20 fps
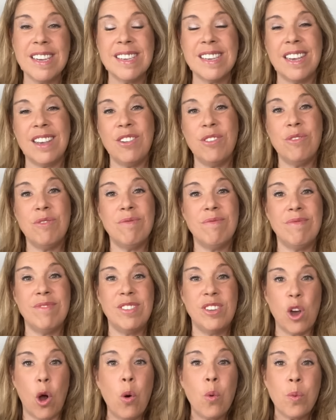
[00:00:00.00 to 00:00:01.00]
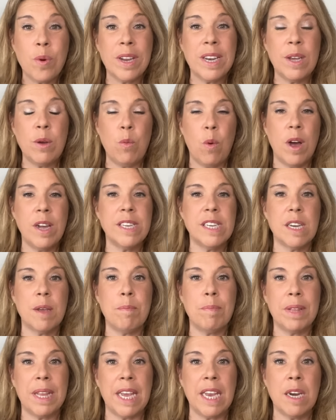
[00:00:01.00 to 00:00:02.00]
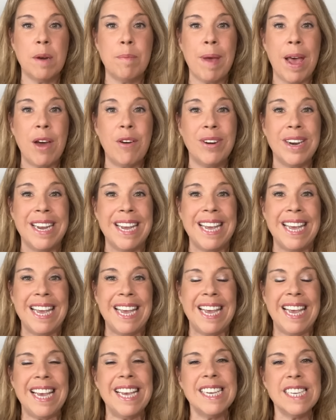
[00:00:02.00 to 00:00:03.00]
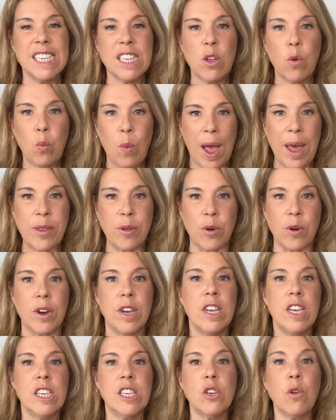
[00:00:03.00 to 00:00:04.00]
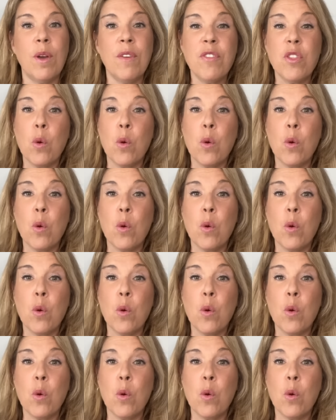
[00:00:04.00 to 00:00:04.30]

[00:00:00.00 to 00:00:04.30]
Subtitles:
that you don't really want to complain about is the weather. So if the